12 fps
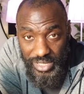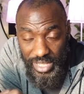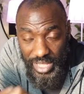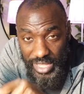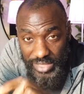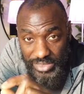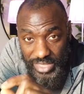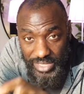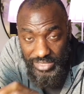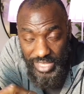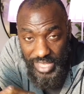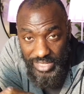And
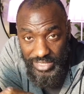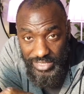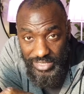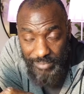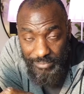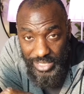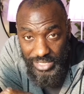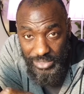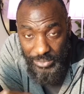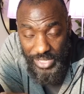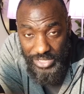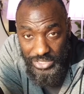this air
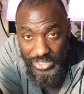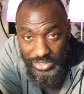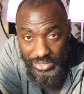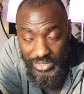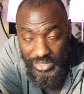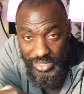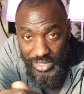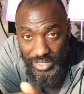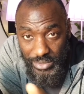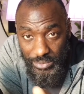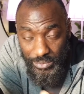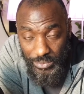disambiguation,
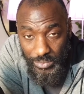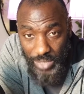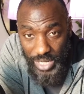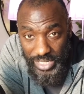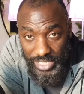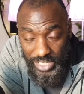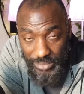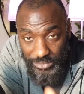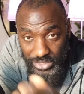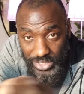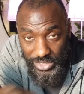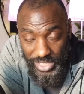when it
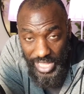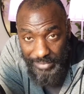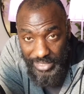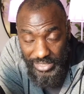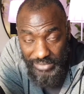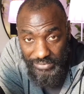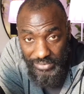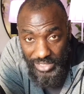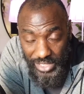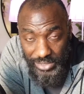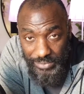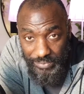comes to laminar
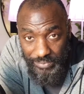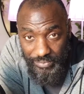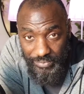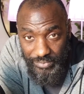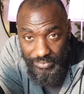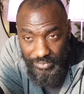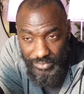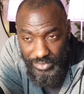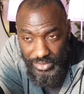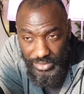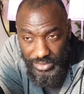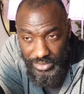flow,
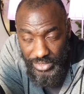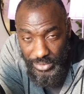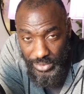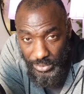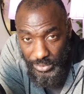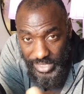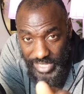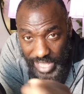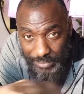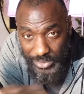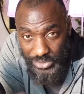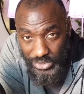so it always
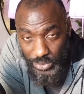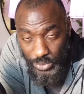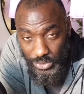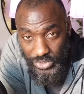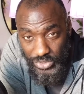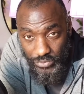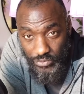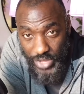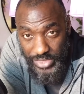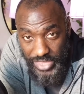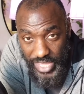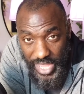happens towards
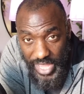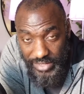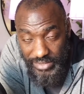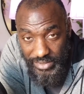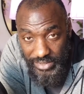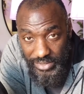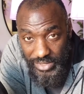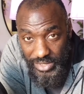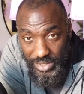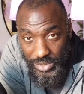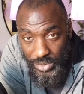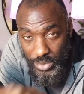the end,
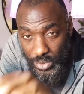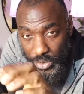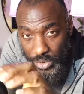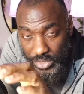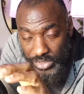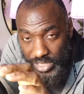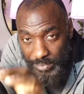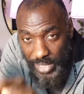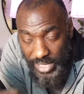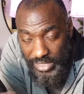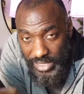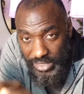
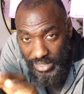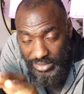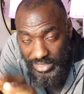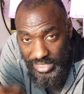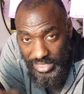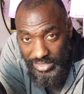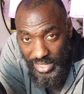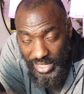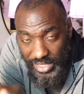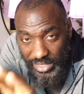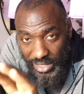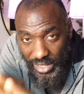depending on the
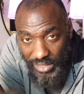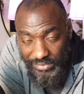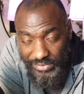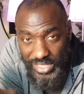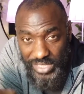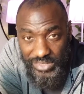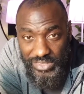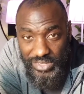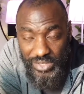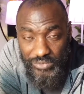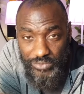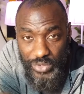design of this
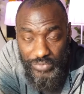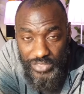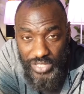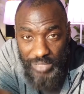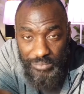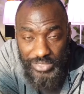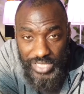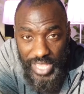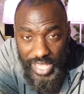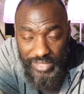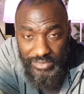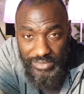rooftop
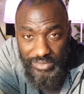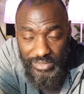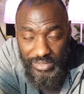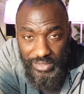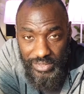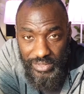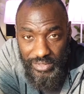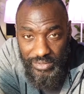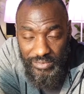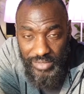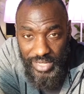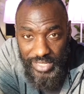tent,
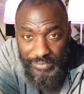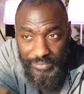right?